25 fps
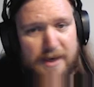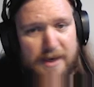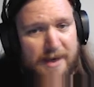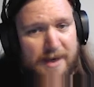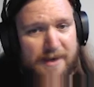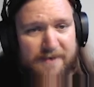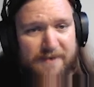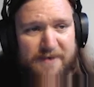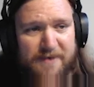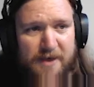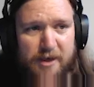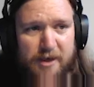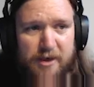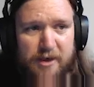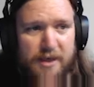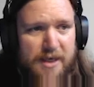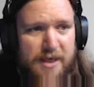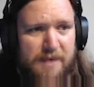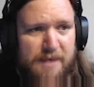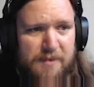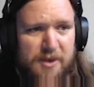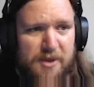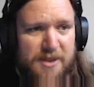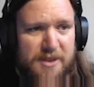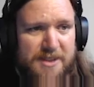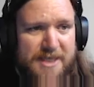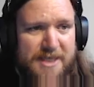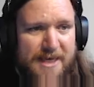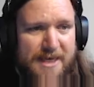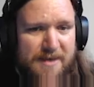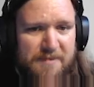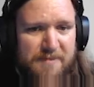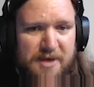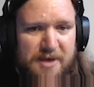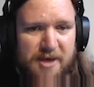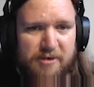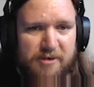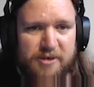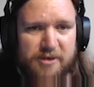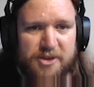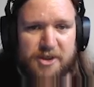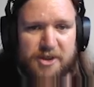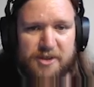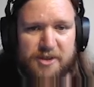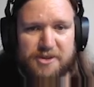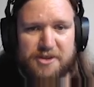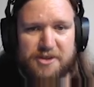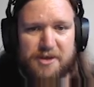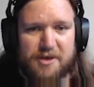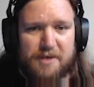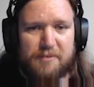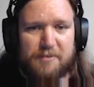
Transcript: And if they're going to keep on attacking me here in Charleston,